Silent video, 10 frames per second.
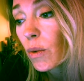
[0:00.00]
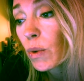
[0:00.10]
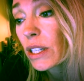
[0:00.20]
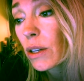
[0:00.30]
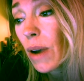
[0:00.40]

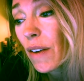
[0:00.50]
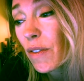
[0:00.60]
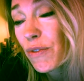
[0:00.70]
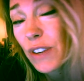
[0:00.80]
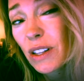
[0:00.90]
We do have
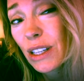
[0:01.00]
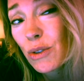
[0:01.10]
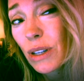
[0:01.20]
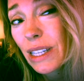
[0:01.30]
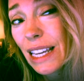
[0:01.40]
a fairly
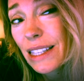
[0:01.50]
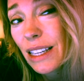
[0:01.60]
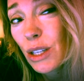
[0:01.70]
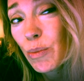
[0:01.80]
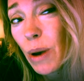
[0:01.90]
strict
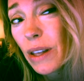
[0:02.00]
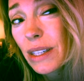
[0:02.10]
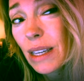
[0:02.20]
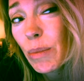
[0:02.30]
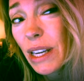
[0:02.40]
cancellation
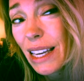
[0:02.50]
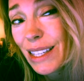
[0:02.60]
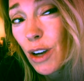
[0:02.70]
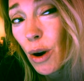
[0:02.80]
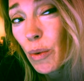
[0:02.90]
policy
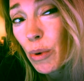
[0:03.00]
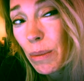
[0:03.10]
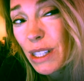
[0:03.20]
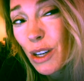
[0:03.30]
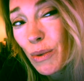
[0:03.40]
because our
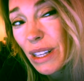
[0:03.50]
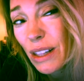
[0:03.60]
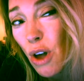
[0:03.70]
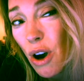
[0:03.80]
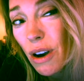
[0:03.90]
appointments are really
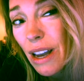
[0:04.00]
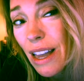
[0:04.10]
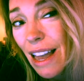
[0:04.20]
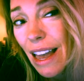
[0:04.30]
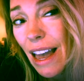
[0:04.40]
long,
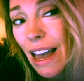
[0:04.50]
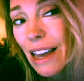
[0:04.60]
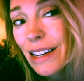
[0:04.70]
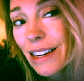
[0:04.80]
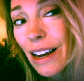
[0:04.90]

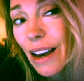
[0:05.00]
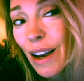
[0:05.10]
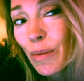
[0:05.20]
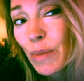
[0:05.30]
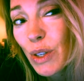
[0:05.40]
and
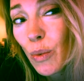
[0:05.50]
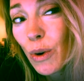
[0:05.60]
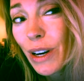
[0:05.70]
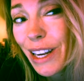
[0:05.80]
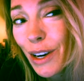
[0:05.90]
so
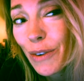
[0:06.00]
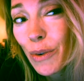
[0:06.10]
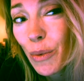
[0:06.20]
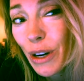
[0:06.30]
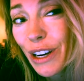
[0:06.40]
we're
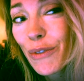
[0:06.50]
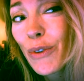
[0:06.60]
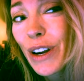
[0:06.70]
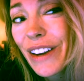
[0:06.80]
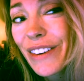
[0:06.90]
here
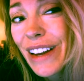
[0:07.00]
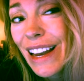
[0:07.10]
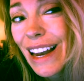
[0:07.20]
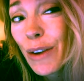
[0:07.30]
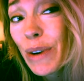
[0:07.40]
for you,
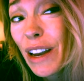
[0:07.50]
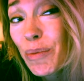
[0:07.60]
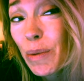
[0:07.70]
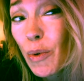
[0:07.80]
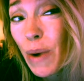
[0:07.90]
and we have
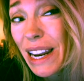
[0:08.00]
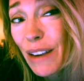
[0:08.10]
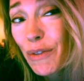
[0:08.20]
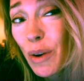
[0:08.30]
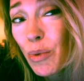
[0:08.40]
people
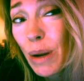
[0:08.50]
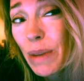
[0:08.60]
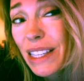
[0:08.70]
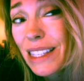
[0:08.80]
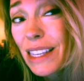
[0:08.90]
waiting for
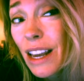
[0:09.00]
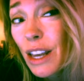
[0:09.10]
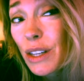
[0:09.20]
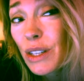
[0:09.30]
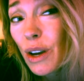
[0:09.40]
appointments.
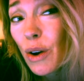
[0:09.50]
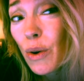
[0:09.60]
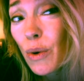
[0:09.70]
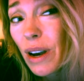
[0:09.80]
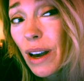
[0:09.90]

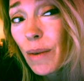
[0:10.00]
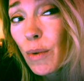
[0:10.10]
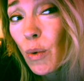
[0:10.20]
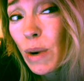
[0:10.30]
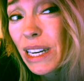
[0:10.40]

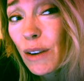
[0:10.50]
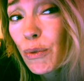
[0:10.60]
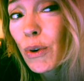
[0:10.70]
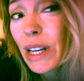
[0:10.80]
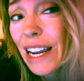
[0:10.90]
So we need
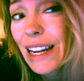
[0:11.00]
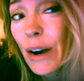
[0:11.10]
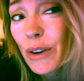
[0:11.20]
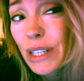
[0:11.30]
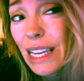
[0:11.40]
48
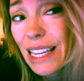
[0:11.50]
hours to